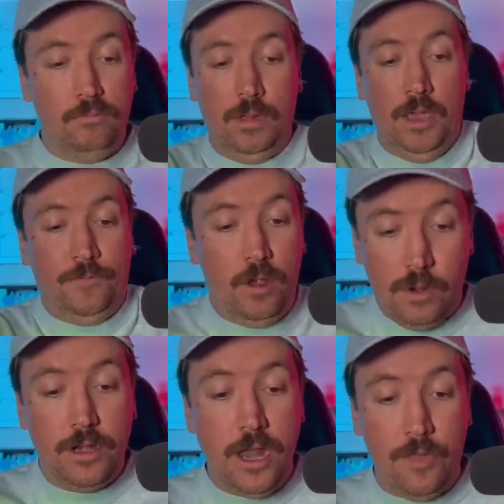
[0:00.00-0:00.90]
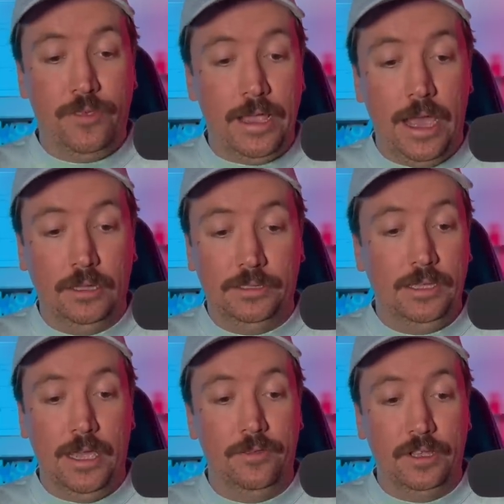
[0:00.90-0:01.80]
if there were nothing else
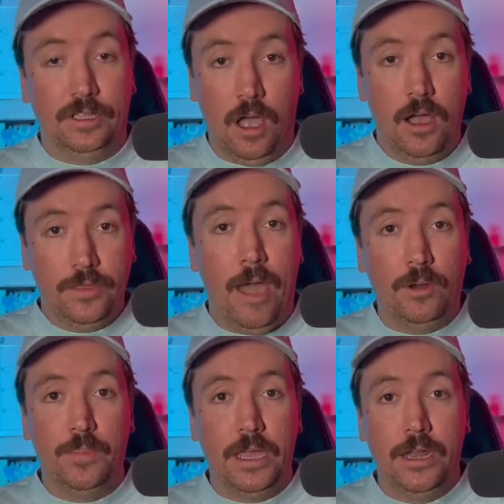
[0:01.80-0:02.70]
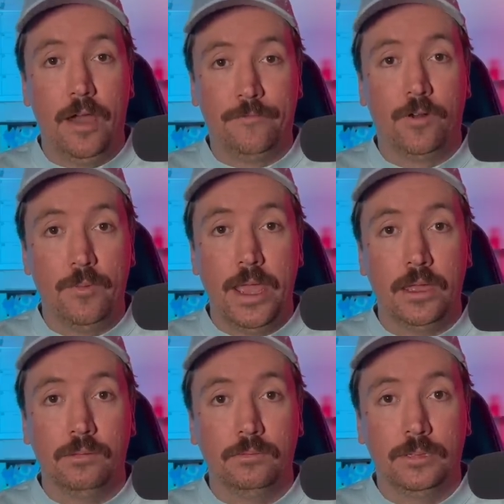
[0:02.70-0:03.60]
in the song, that would be enough for
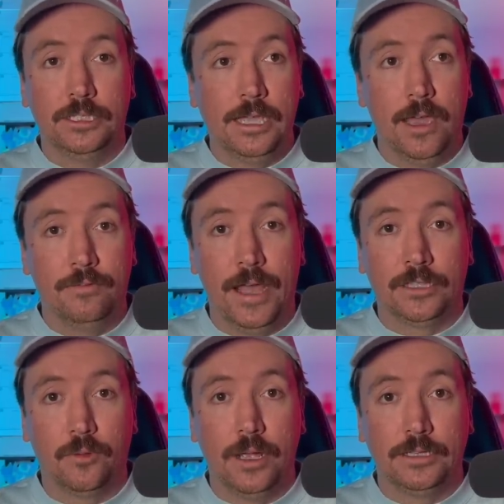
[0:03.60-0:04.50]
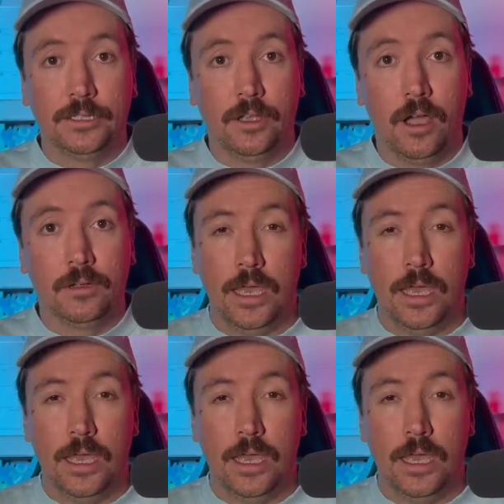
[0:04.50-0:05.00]
me to say that's a racist song.